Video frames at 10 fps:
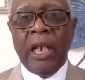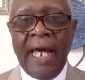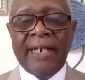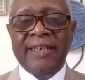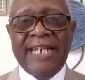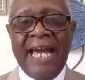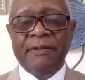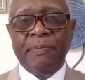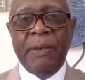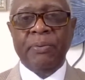lot of
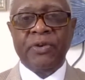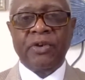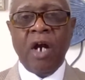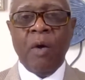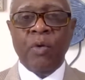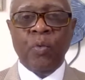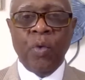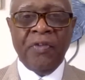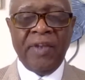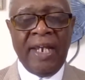times people start with
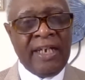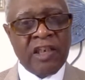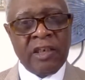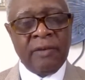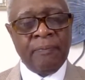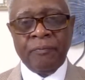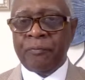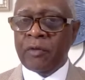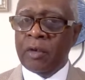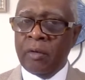one thing that's
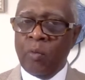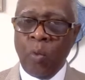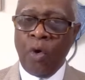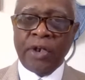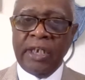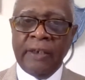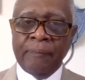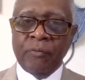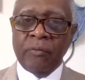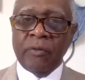
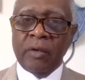working.